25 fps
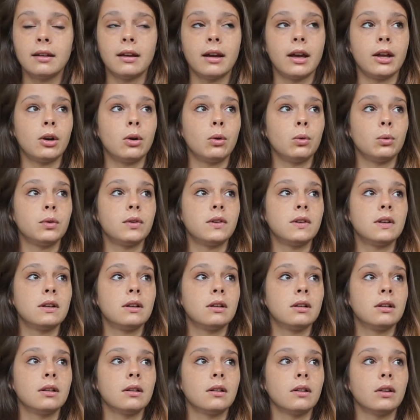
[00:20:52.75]
I don't
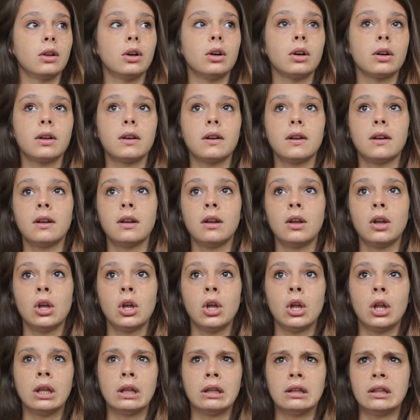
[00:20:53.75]
look
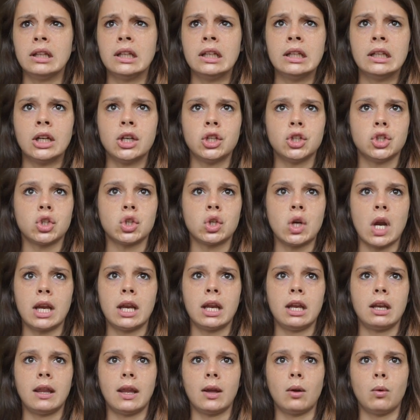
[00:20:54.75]
lean and
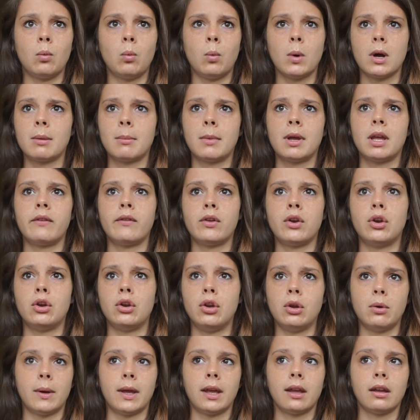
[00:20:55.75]
shredded. Like, what am I even
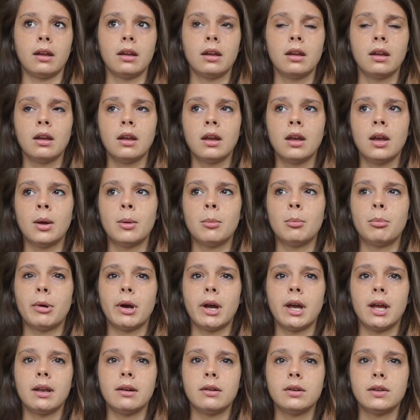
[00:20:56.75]
doing?
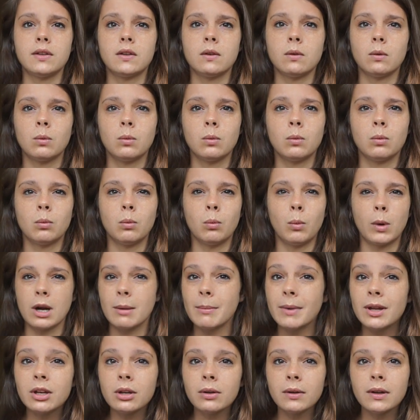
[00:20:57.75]
But what
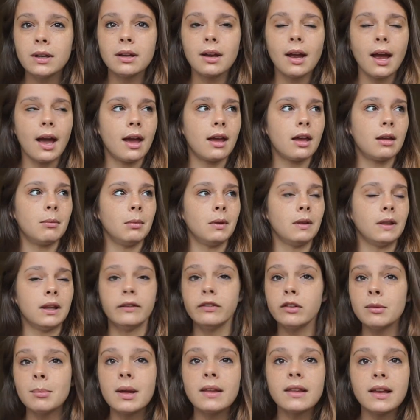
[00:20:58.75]
am I doing? I'm
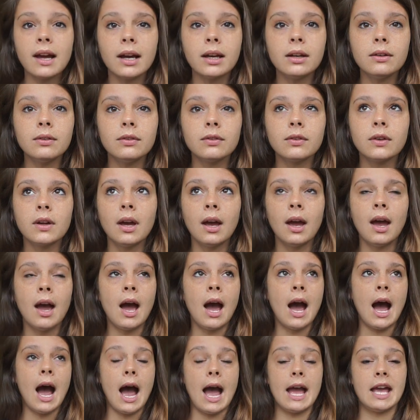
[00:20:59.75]
living my
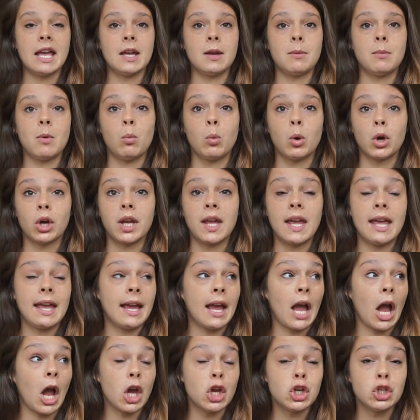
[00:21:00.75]
life. I am
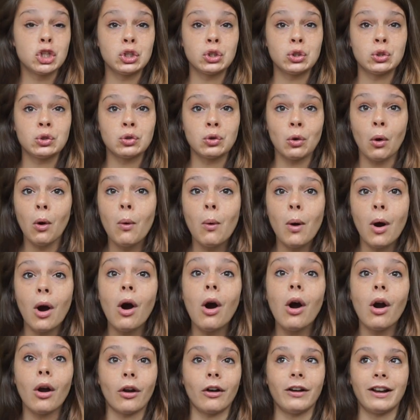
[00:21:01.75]
working so
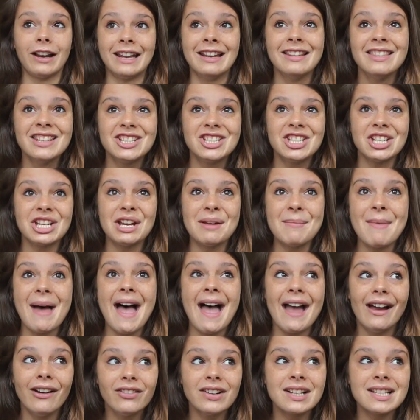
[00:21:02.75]
hard in the gym
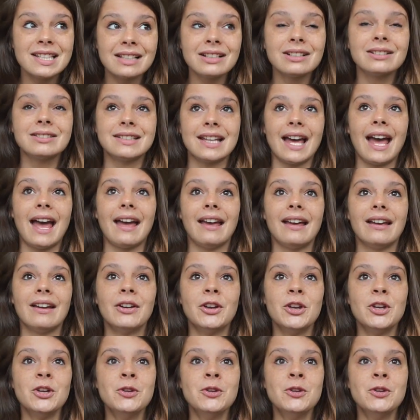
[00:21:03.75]
every single day,